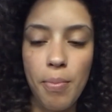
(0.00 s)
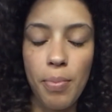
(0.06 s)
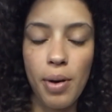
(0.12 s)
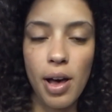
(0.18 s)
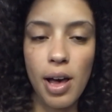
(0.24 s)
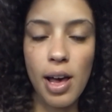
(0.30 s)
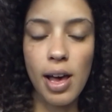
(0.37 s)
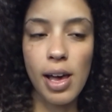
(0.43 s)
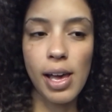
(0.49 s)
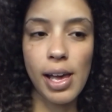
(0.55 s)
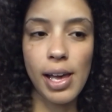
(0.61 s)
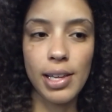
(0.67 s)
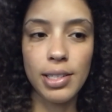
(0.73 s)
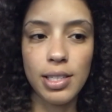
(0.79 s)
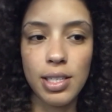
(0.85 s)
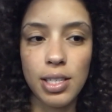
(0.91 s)

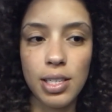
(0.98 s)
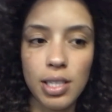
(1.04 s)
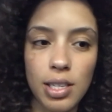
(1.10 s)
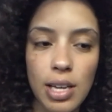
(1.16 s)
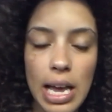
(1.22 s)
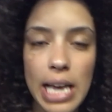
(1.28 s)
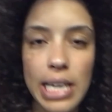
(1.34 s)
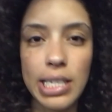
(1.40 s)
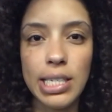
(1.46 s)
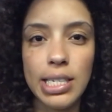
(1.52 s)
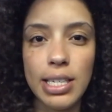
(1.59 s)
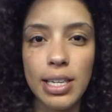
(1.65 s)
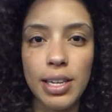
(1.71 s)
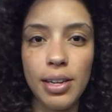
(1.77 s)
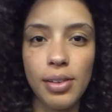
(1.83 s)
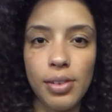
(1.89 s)
but I
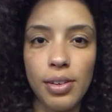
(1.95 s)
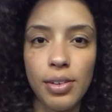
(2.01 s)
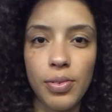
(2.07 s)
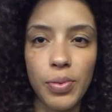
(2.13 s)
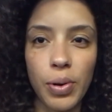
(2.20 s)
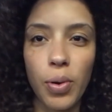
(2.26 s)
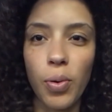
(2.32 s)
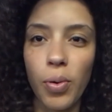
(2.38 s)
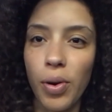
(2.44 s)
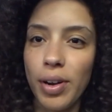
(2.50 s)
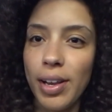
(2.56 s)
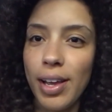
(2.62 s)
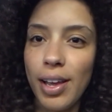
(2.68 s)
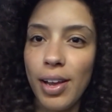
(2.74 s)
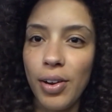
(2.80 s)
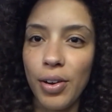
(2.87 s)
didn't record
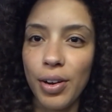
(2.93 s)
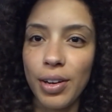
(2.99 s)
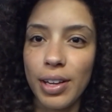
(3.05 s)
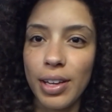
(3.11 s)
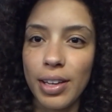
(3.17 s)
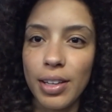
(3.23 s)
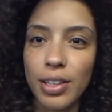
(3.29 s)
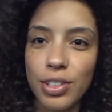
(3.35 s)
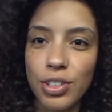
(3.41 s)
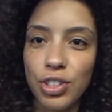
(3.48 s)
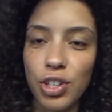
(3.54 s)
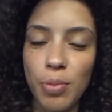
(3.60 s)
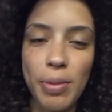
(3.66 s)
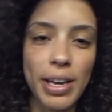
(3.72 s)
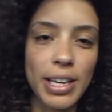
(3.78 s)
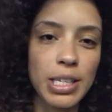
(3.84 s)
it or
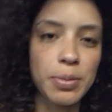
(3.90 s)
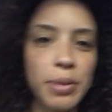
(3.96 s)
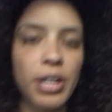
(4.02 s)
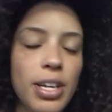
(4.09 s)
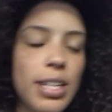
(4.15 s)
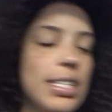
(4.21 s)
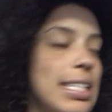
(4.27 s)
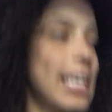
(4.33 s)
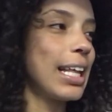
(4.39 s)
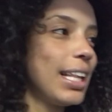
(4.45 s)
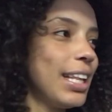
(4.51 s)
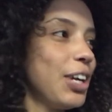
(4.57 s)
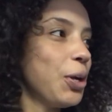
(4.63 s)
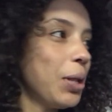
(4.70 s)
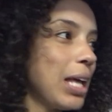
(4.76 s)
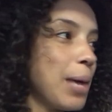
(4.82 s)
show my experience, and
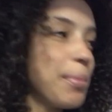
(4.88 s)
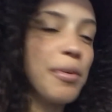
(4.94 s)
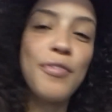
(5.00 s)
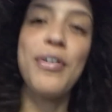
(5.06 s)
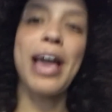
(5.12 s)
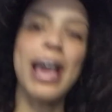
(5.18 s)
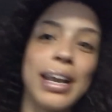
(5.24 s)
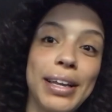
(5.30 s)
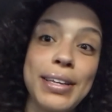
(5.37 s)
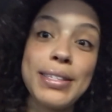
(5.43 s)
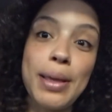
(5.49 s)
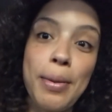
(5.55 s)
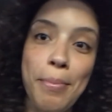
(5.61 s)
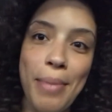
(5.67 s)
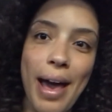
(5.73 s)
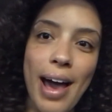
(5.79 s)
clearly I'm a fan because
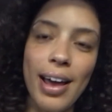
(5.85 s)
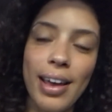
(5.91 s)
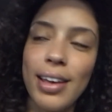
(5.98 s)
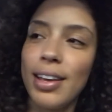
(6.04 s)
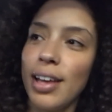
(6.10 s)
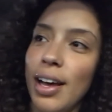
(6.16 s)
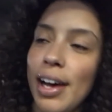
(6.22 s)
I'm back.